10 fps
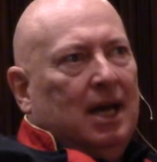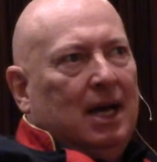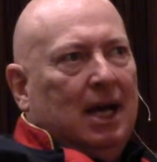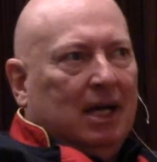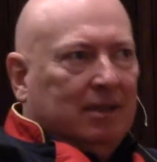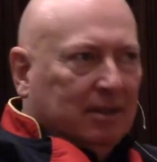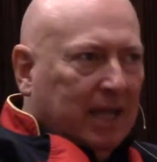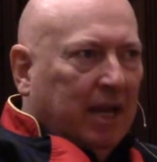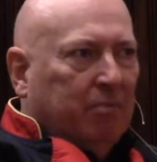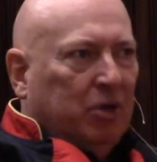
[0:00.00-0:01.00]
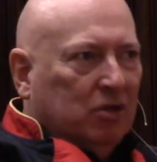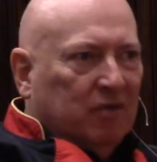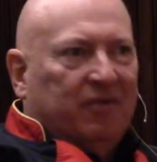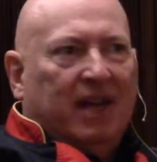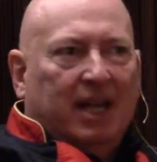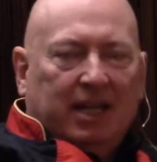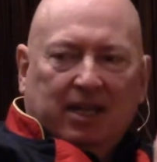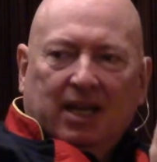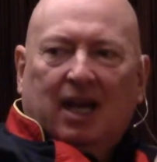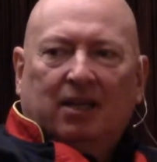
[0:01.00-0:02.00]
I thank Bishop Van and
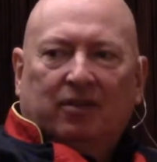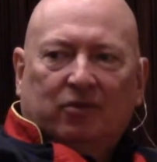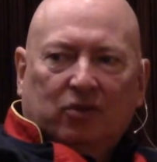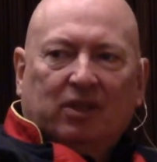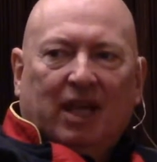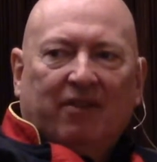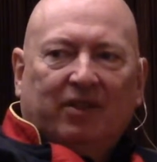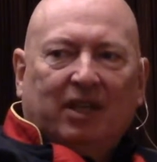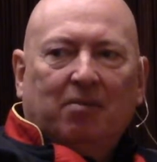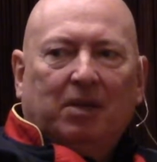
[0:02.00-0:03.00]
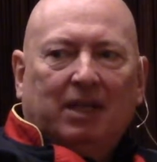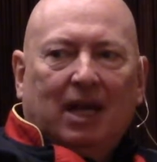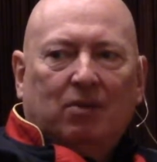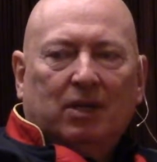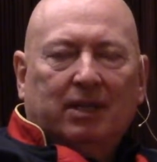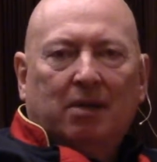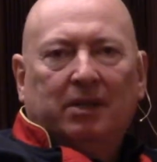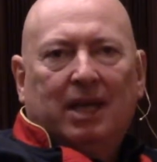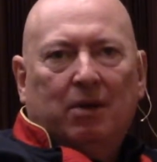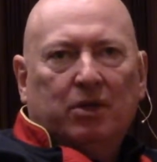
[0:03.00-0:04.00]
God to have given me that one. I mean,
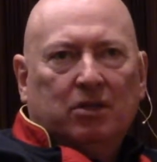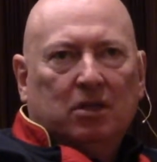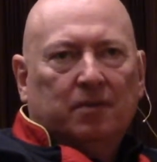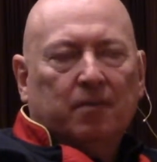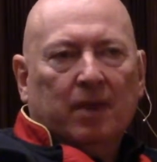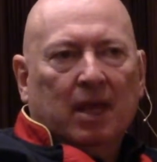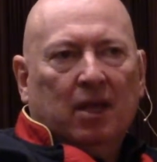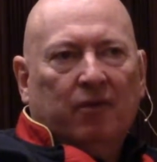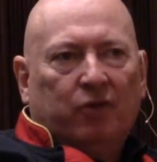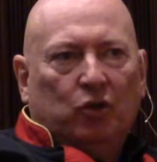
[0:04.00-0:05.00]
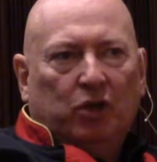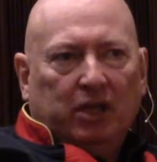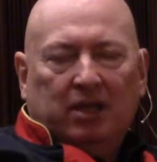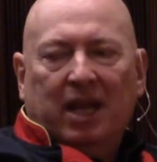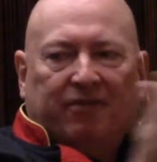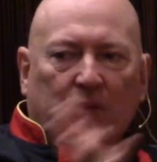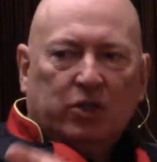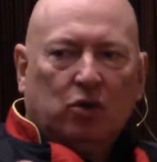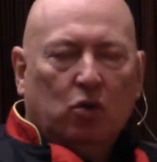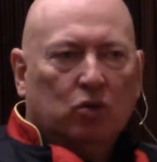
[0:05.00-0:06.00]
that was for the year and a half I was
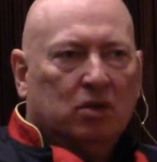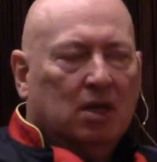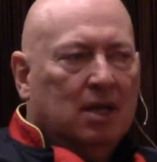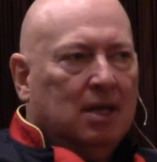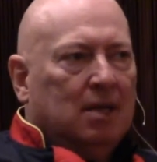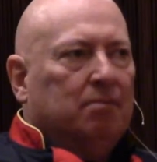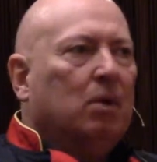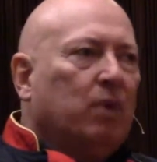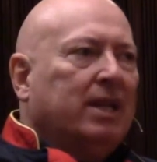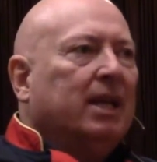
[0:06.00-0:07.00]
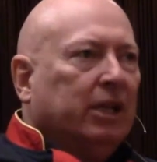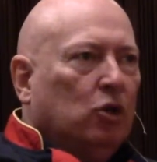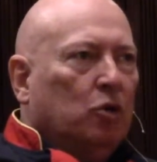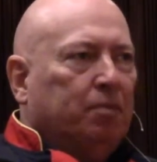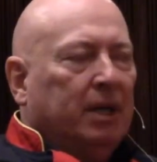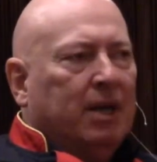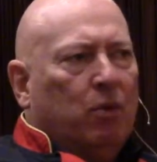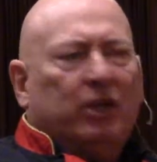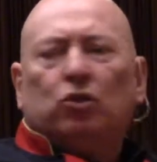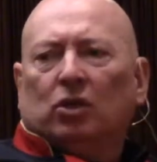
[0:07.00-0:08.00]
closed. But when I reopened, I
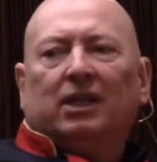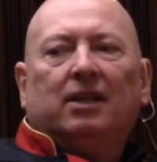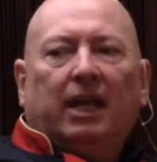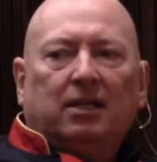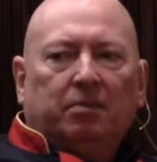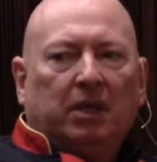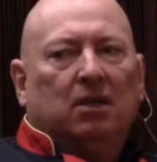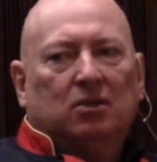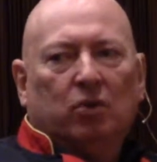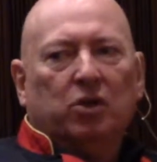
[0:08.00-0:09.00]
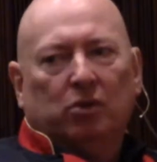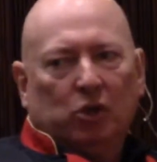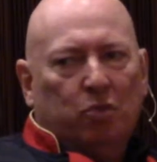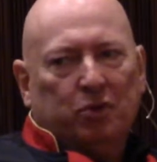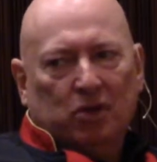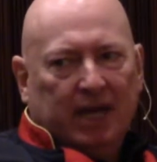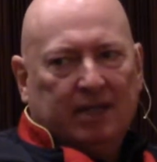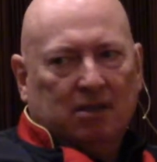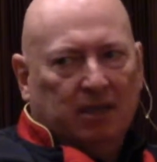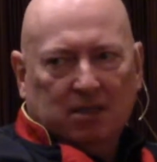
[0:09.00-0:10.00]
wait 30 days because when you reopen a
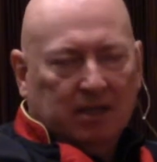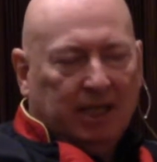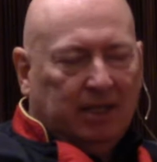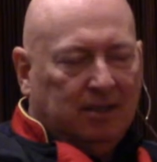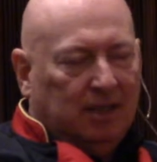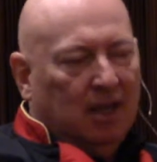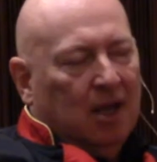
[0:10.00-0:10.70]
restaurant, it's not that easy.